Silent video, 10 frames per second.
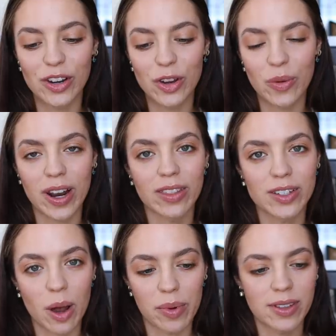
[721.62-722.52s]
a new one at the
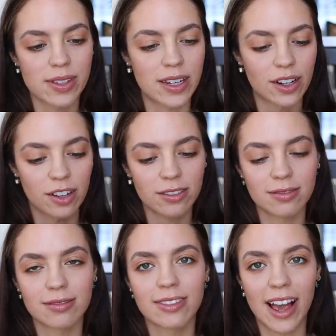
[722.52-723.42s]
top of this year,
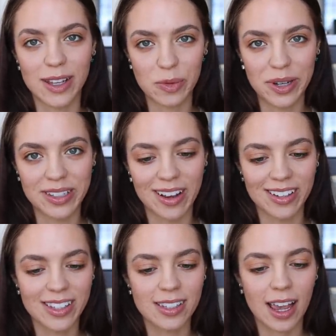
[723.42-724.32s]
as one
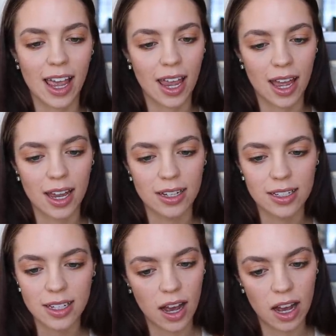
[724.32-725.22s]
does,
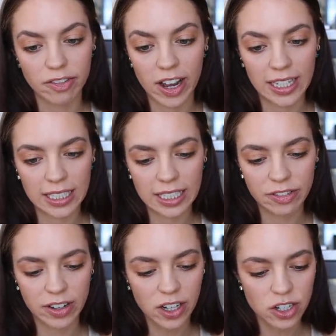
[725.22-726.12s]
and uh, finally
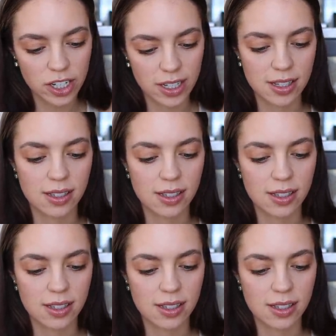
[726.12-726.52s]
finished it.